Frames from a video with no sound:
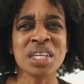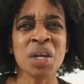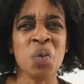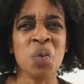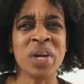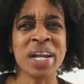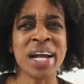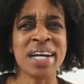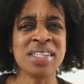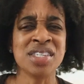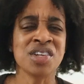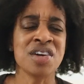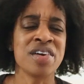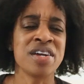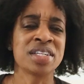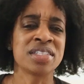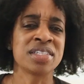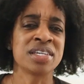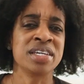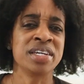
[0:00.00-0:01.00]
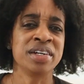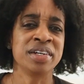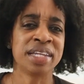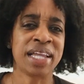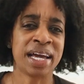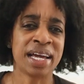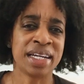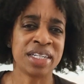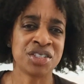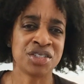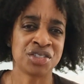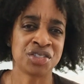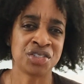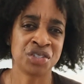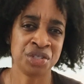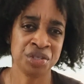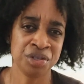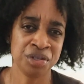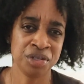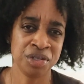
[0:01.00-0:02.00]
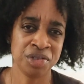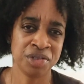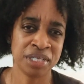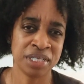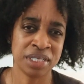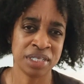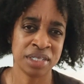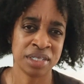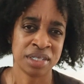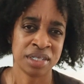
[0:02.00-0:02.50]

when I started to hear like children